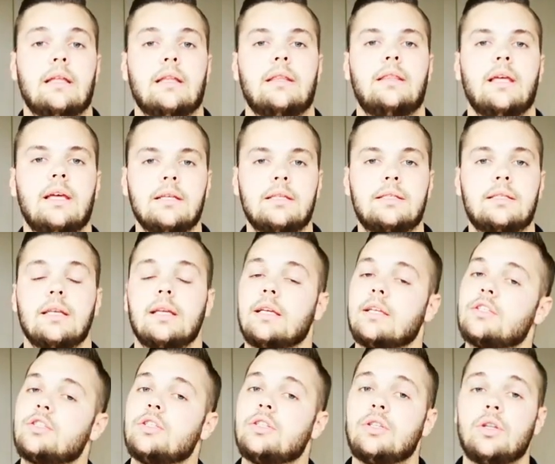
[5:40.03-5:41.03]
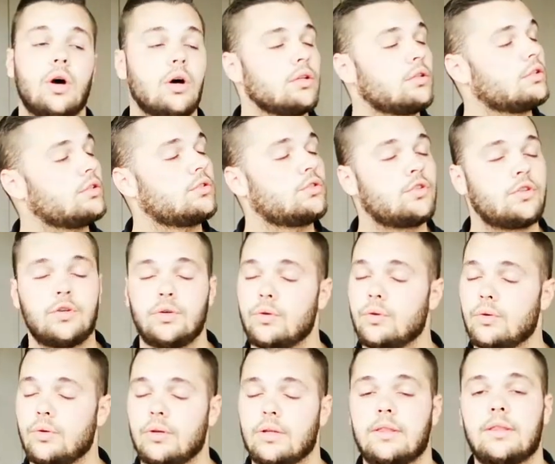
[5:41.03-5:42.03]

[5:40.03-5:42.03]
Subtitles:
This is not true.